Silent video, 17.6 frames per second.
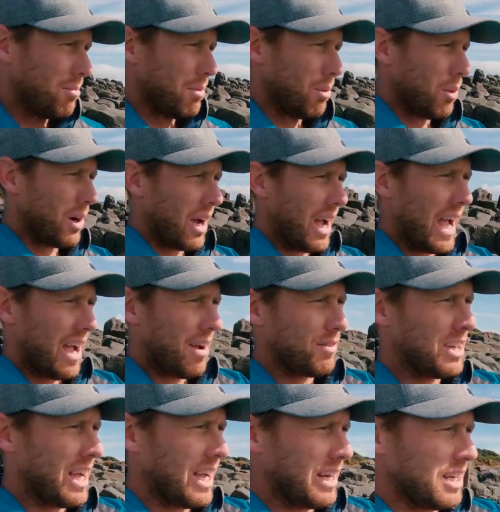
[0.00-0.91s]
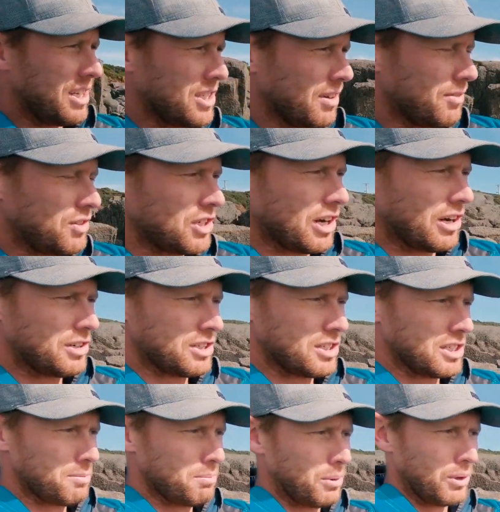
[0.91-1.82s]
But what I have done is I've
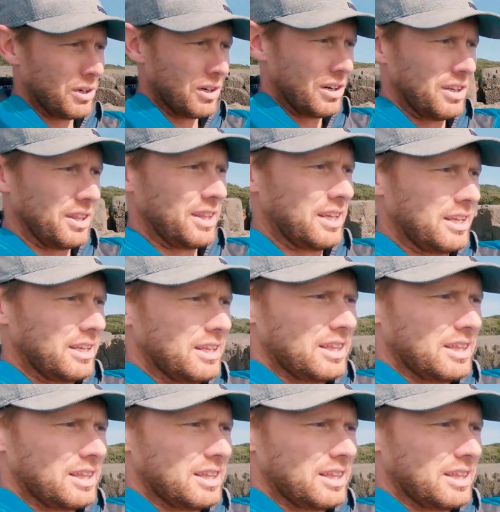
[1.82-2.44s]
chosen to put on